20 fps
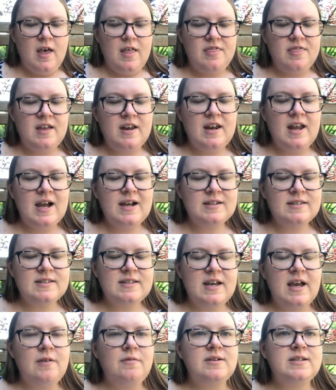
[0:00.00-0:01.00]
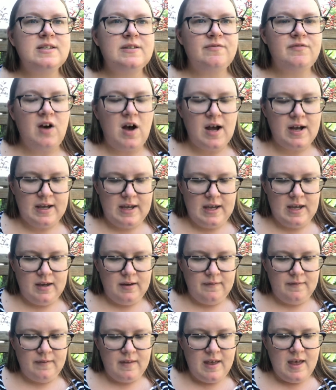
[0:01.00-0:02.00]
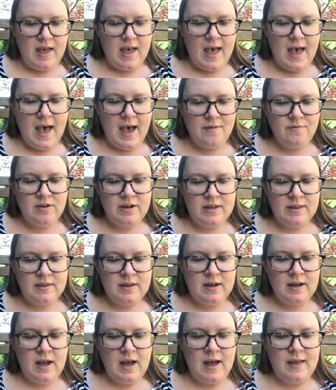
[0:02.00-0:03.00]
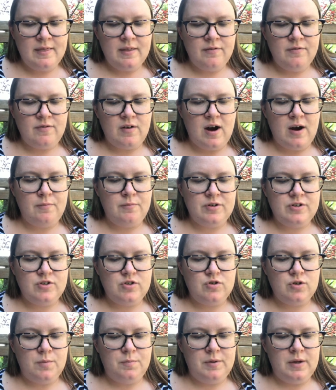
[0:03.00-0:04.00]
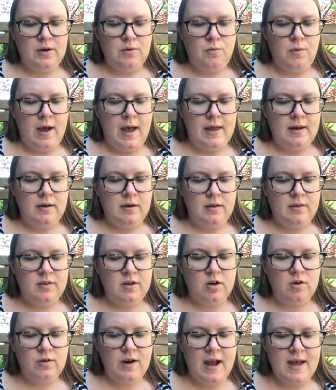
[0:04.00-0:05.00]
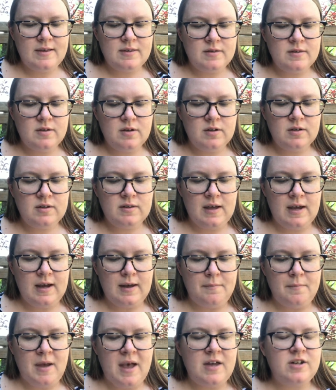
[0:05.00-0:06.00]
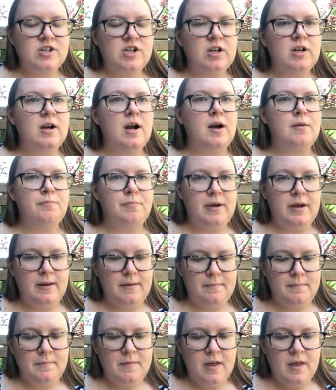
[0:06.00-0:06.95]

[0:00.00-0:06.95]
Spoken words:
The next day was foggy. Everything on the farm was dripping wet. The grass looked like a magic carpet.